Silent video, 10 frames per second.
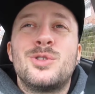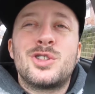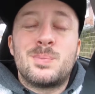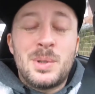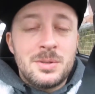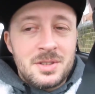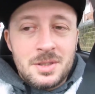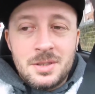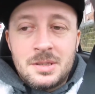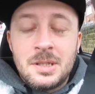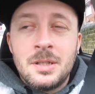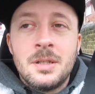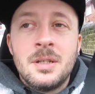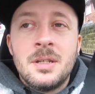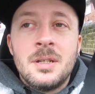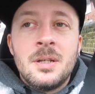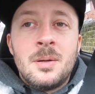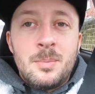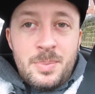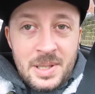sponsored
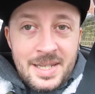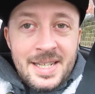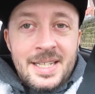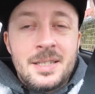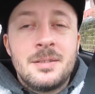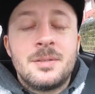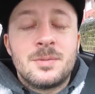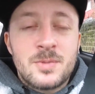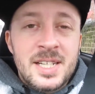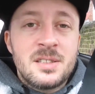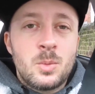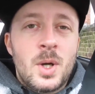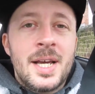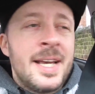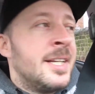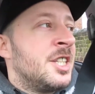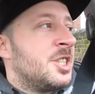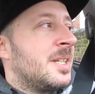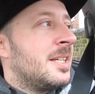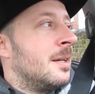by Razor Wire
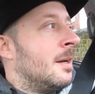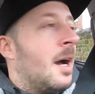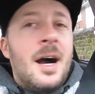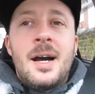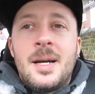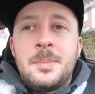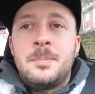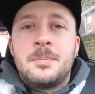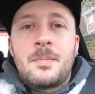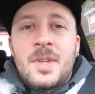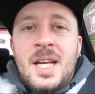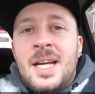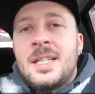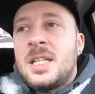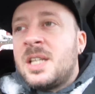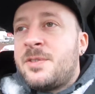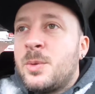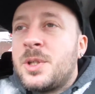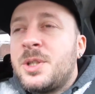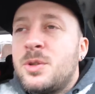Energy. Um, and if
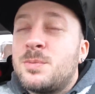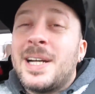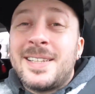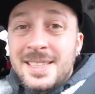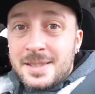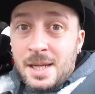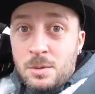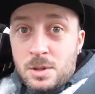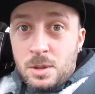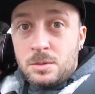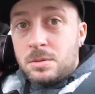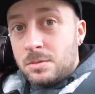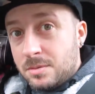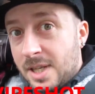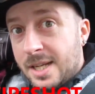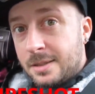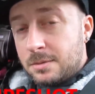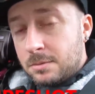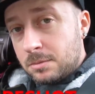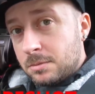you want to use my discount code,
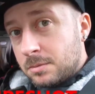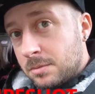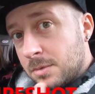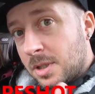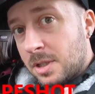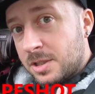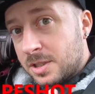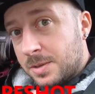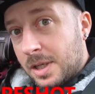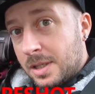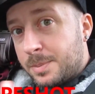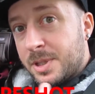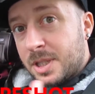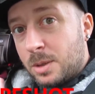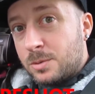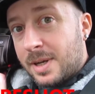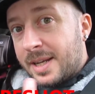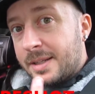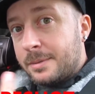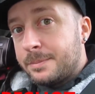then I'll just uh, put the code
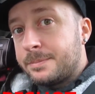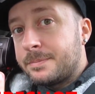right here.